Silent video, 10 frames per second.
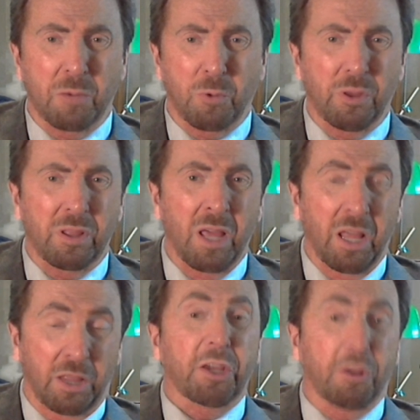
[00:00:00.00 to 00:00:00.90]
that were in
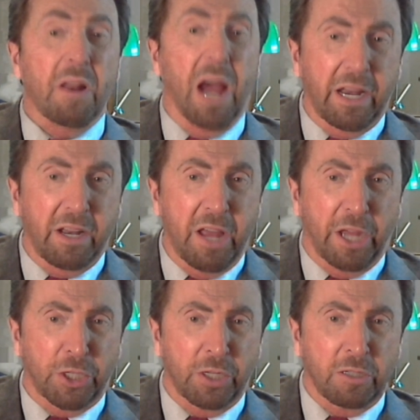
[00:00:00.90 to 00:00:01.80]
the United
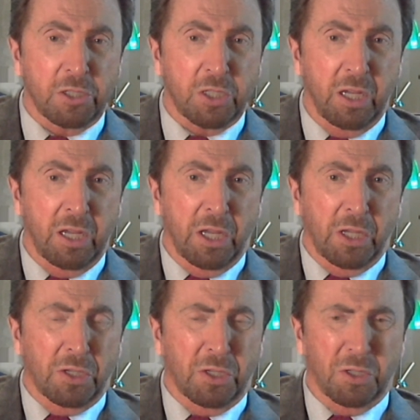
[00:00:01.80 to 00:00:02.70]
Nations.
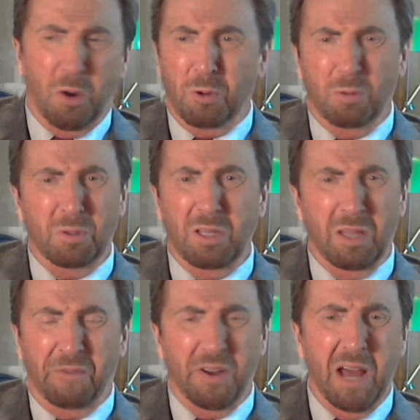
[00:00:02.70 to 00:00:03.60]
So
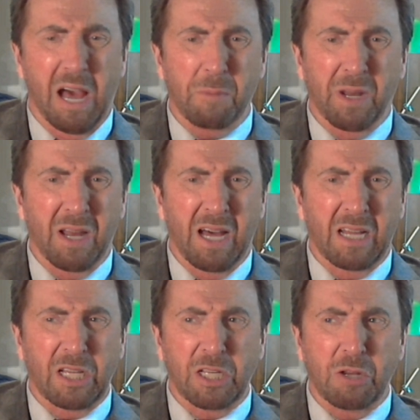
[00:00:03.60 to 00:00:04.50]
the
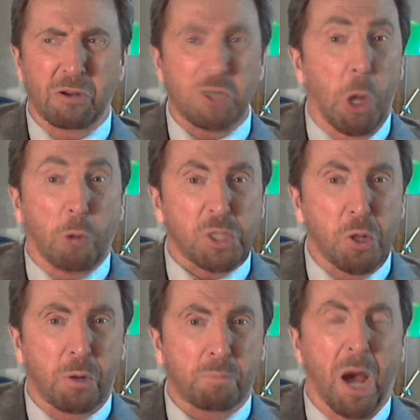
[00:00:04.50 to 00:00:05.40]
phenomena, knows
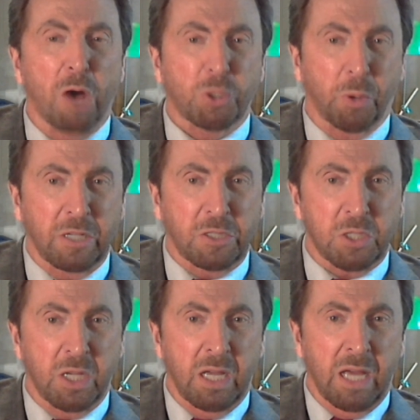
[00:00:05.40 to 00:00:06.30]
no boundaries.